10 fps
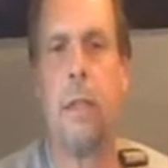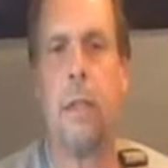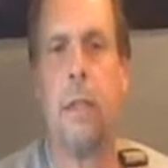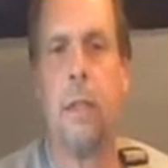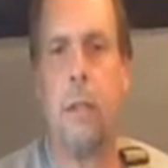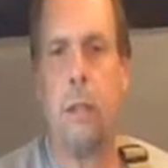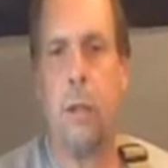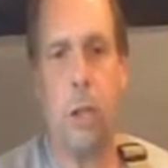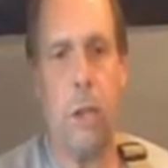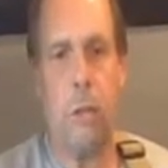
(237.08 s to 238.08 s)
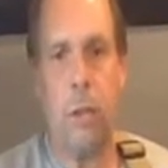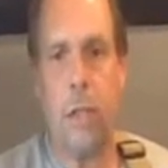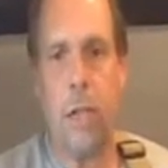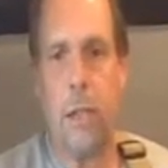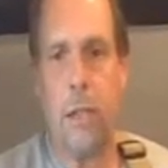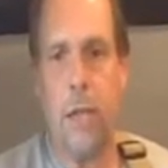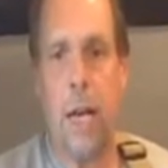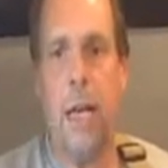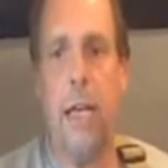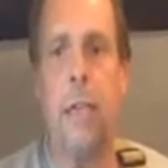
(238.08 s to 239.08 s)
the tonic of the scale is
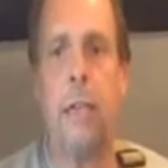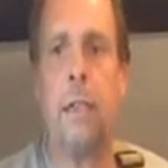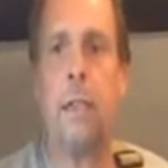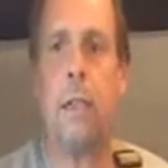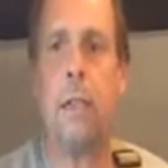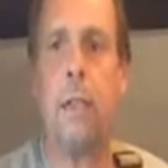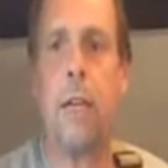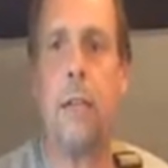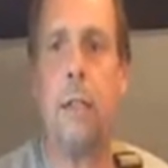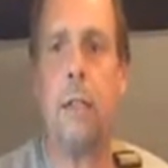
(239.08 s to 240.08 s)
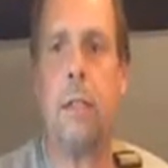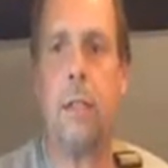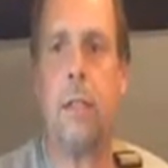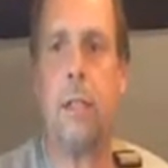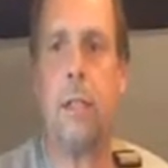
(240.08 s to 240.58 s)
A, the scale is the